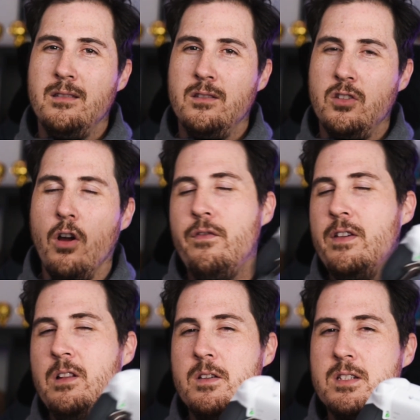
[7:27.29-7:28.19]
don't
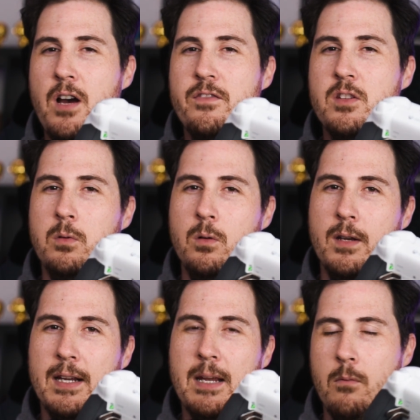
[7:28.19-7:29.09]
feel as comfortable,
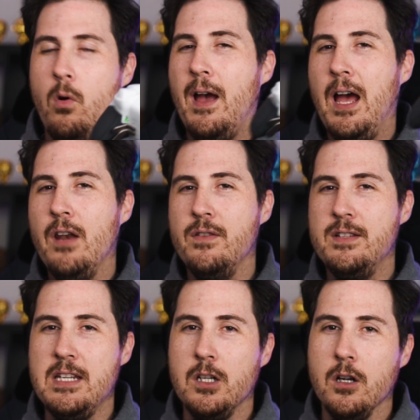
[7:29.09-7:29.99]
and I get more hand
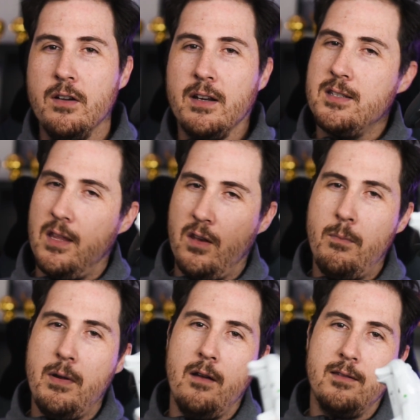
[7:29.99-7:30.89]
fatigue over an extended
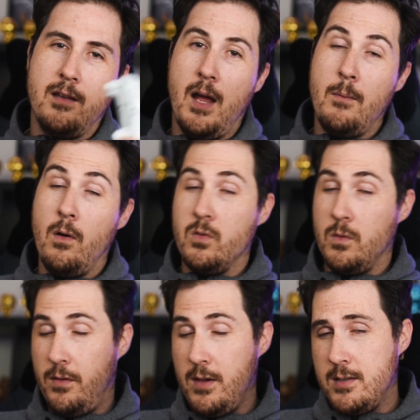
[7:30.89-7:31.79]
period of time, whereas
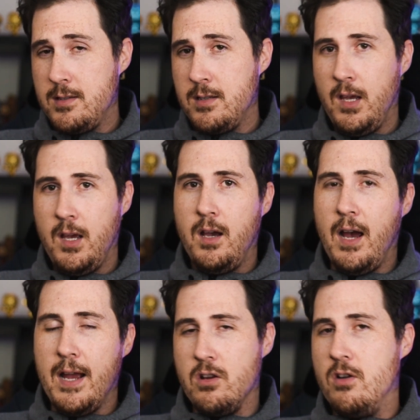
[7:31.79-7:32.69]
with this,
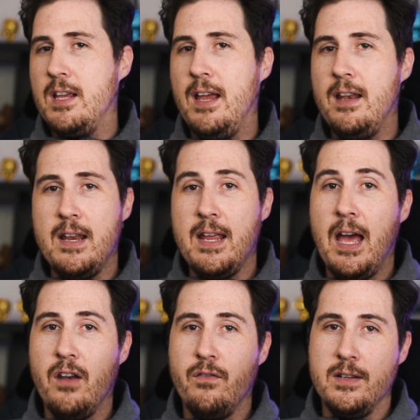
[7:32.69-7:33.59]
I don't get any
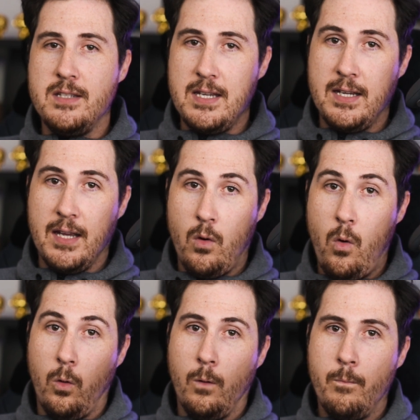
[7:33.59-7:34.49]
hand fatigue at
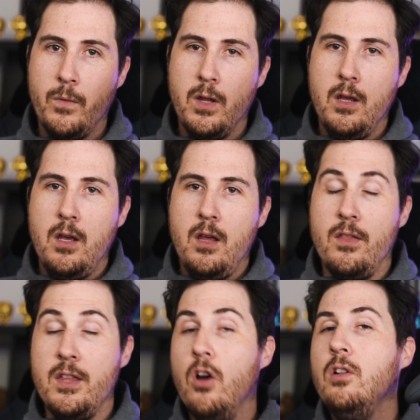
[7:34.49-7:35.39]
all.
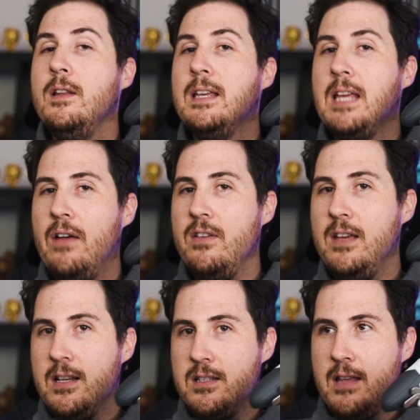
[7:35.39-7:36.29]
The only
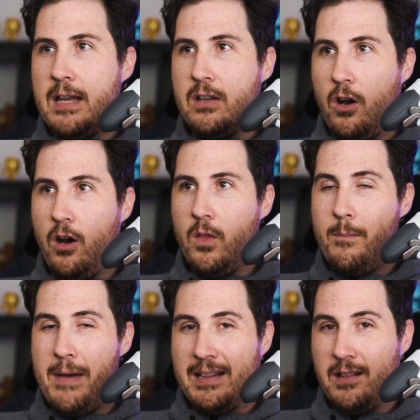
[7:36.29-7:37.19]
caveat to that are the
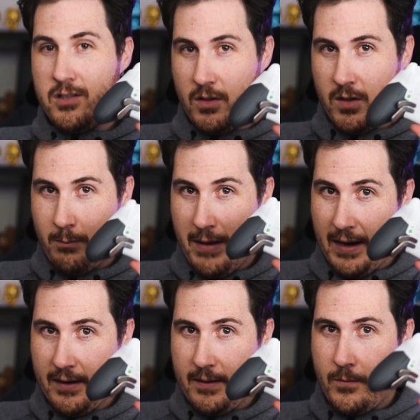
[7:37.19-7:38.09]
paddles on the
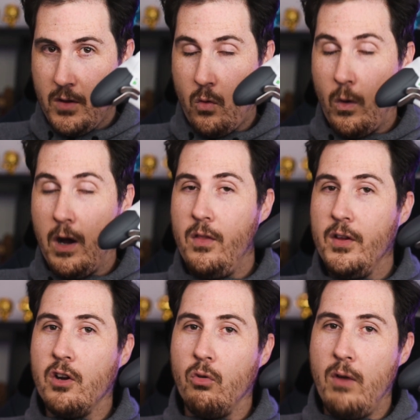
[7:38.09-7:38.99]
back. While they're
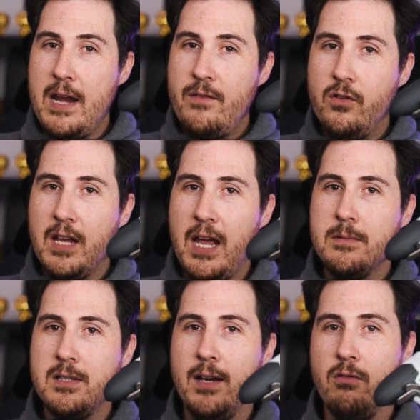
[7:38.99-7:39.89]
great for
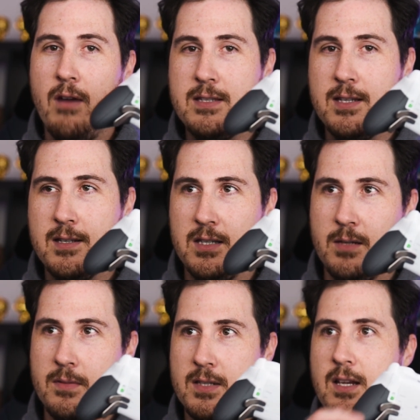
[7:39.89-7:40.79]
games like racing
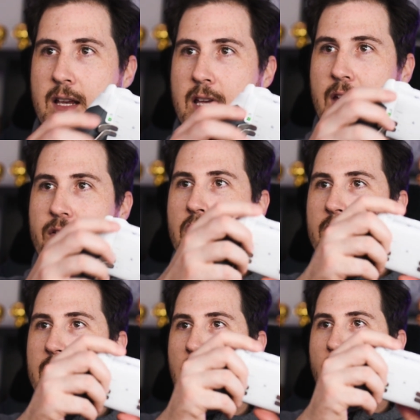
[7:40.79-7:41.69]
sims, if you
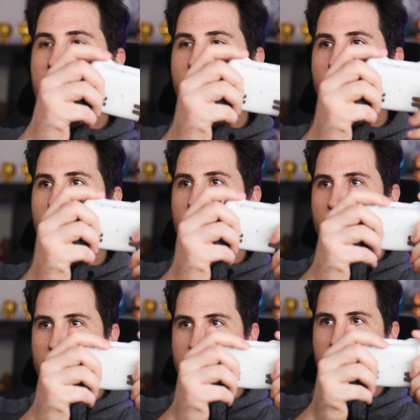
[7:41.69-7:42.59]
look at how I hold the
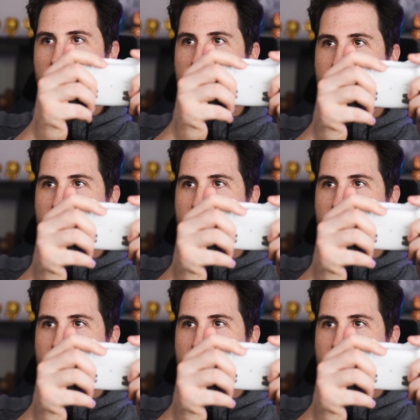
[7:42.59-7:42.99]
controller,